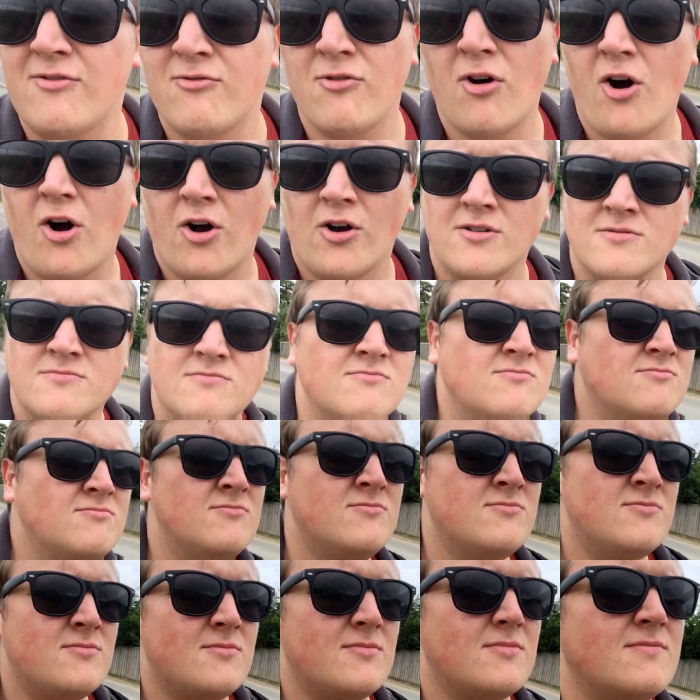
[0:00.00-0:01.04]
wrong.
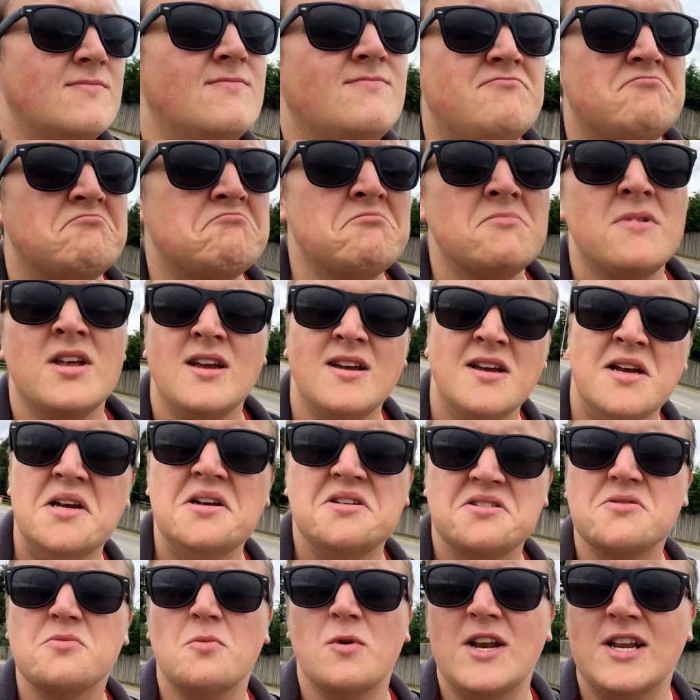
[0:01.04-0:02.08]

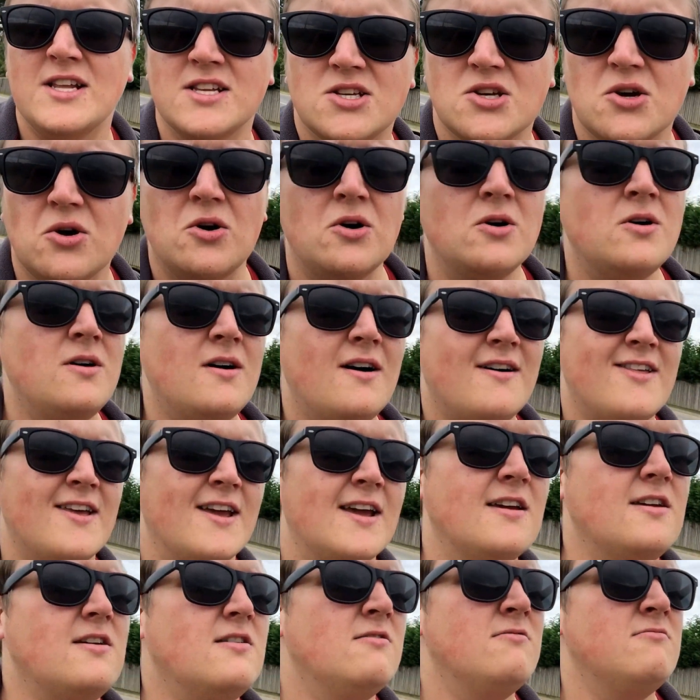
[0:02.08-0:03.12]
It's a winning score, I
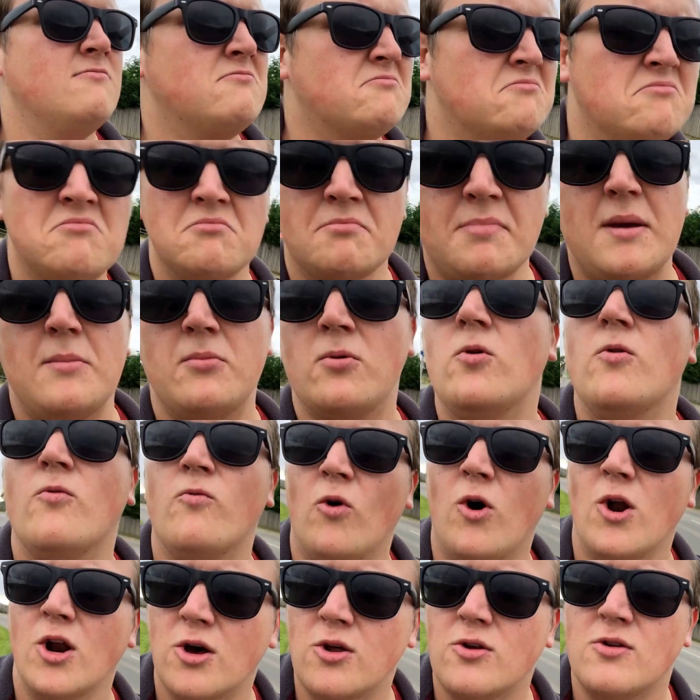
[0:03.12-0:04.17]
think. People have
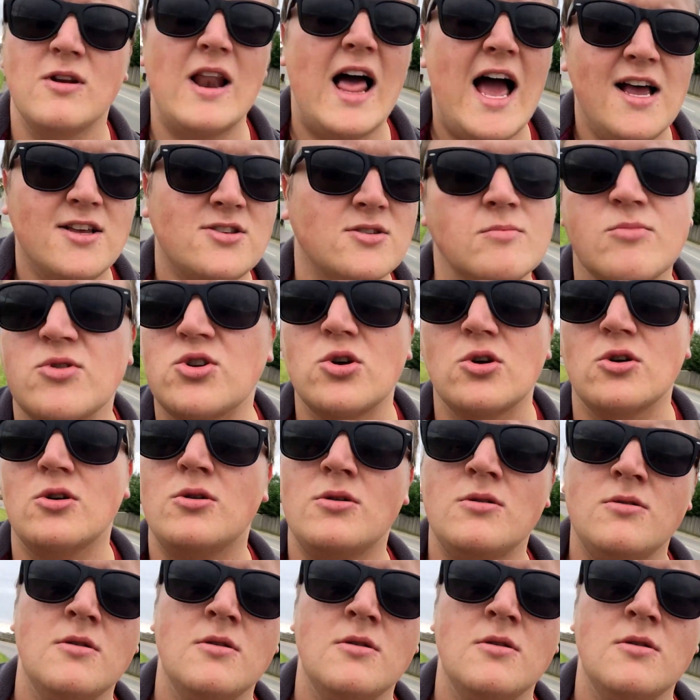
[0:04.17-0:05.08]
won on less, I'm sure.